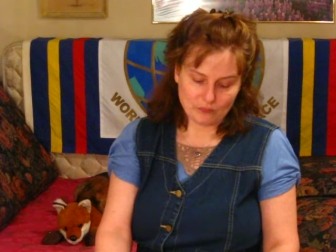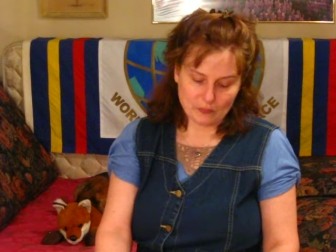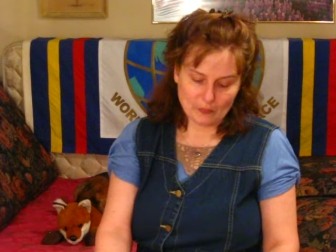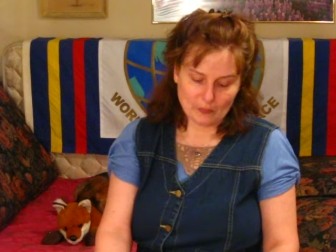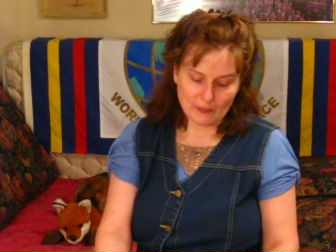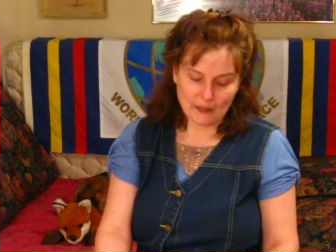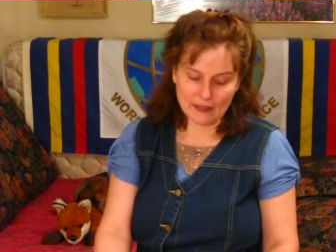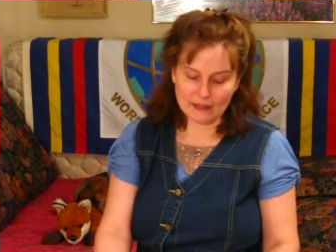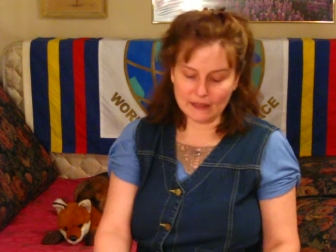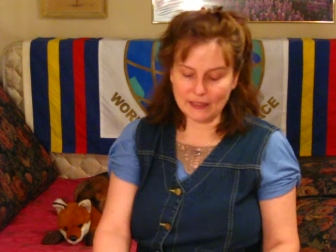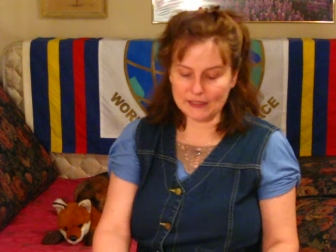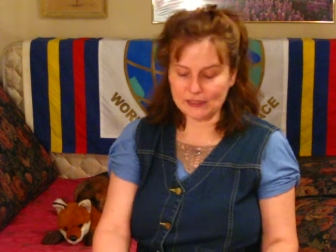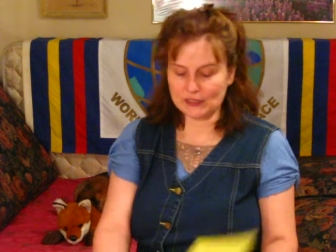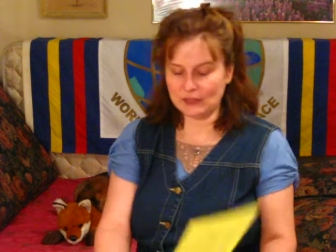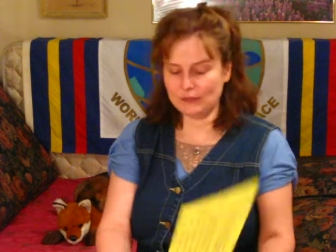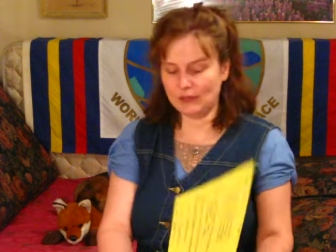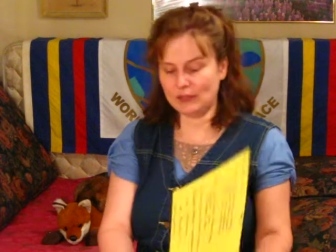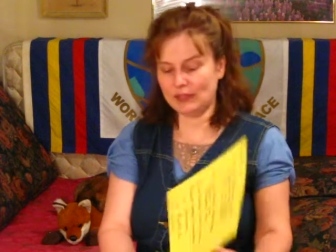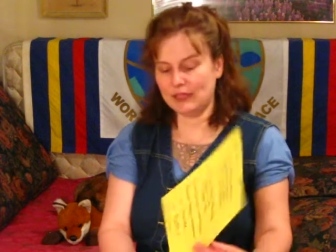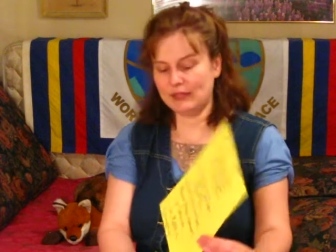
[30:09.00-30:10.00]
And last
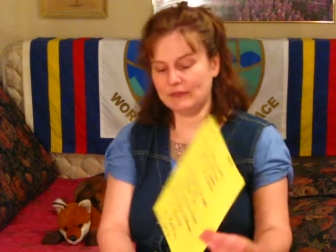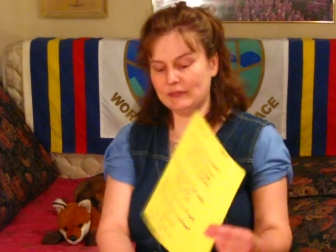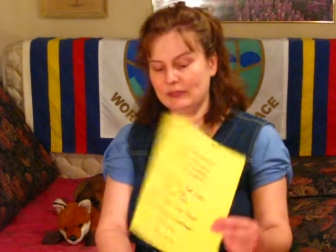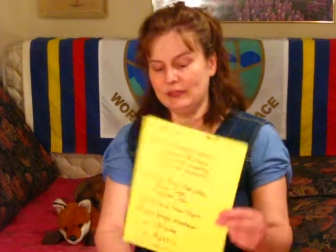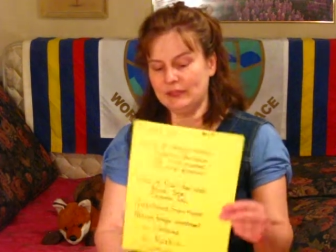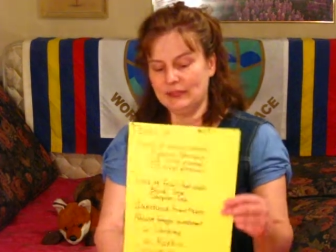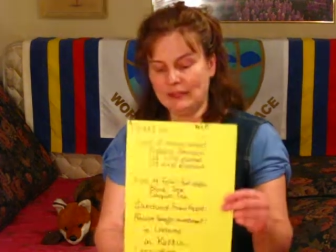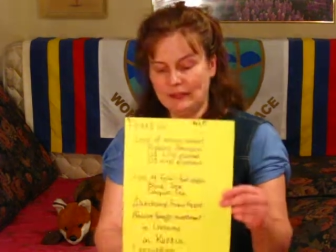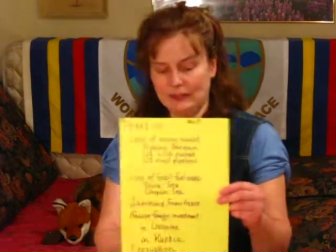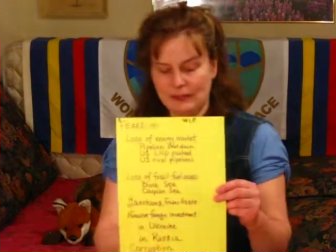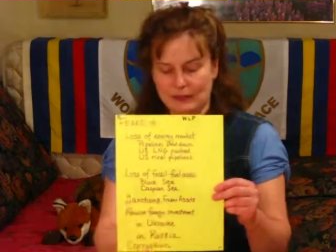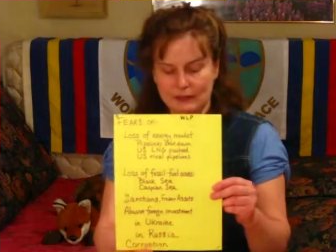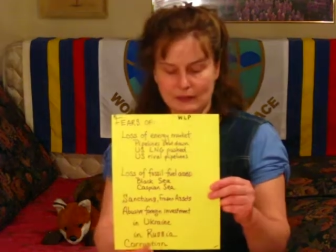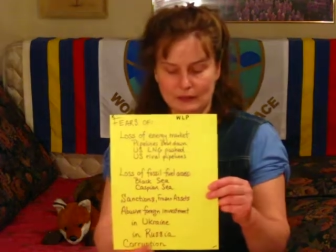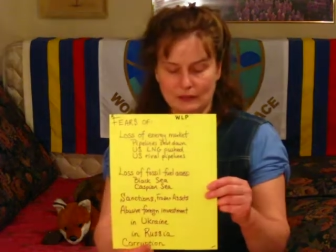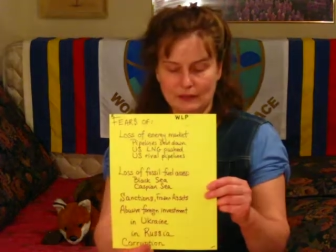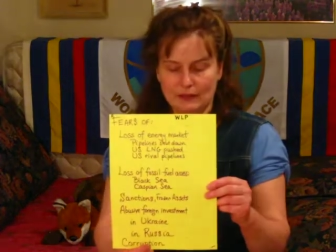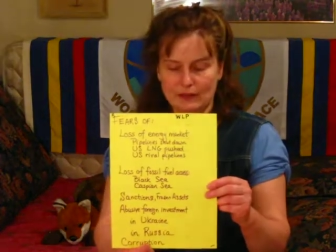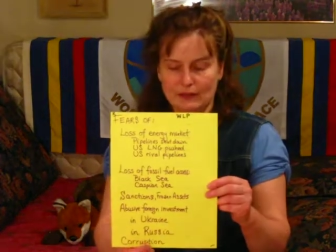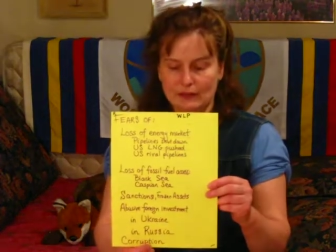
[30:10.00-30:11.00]
of all, I have written down here,
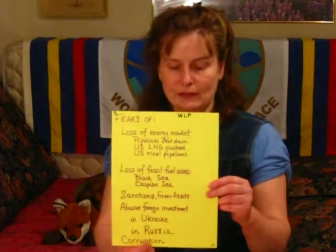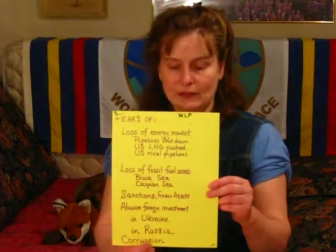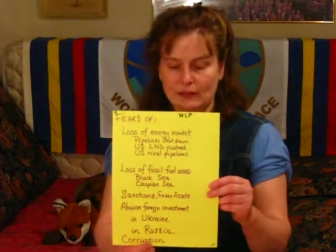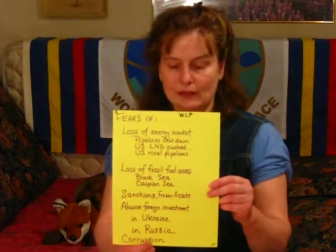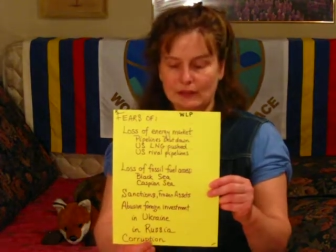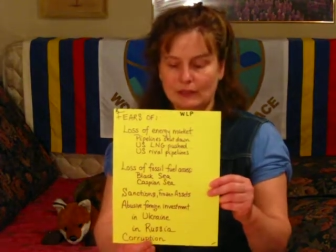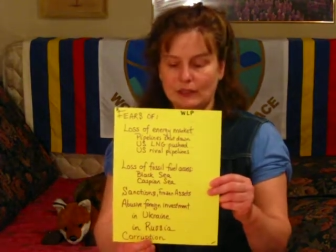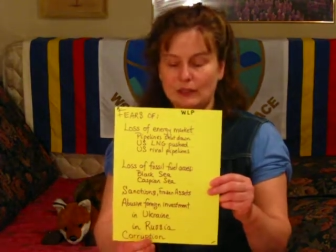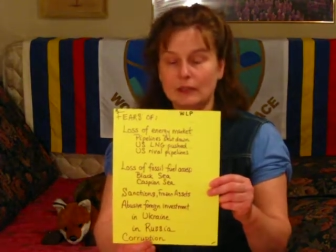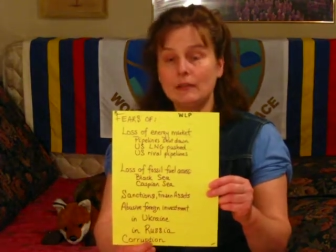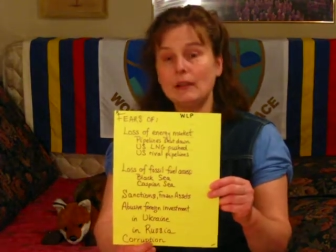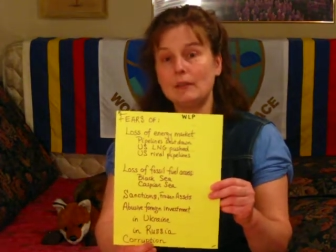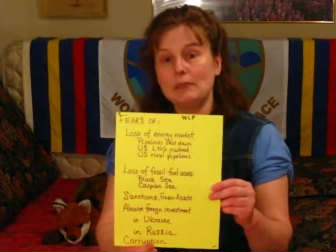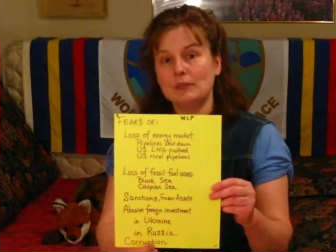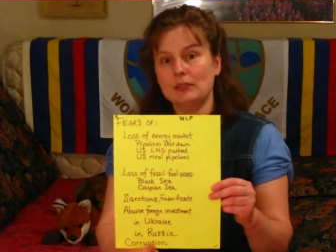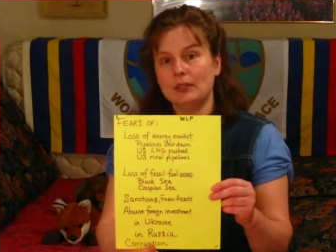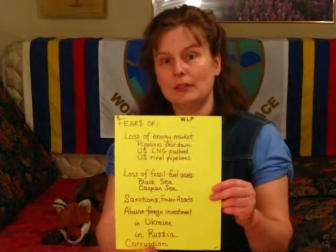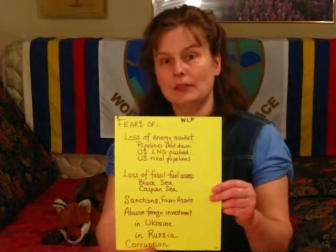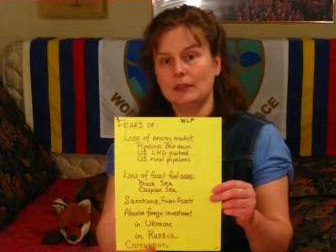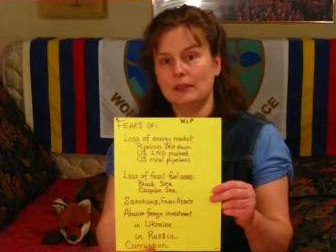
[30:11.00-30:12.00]

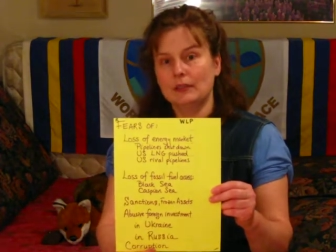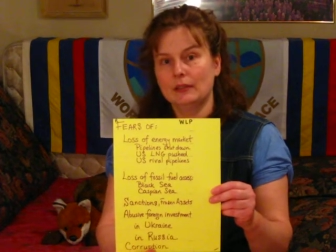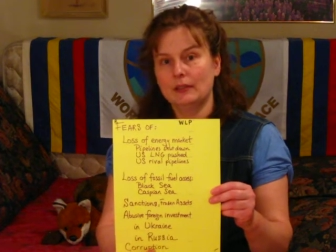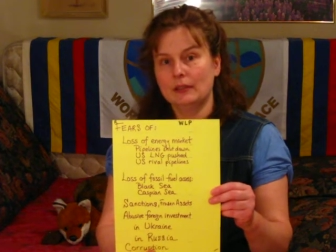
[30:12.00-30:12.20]
corruption.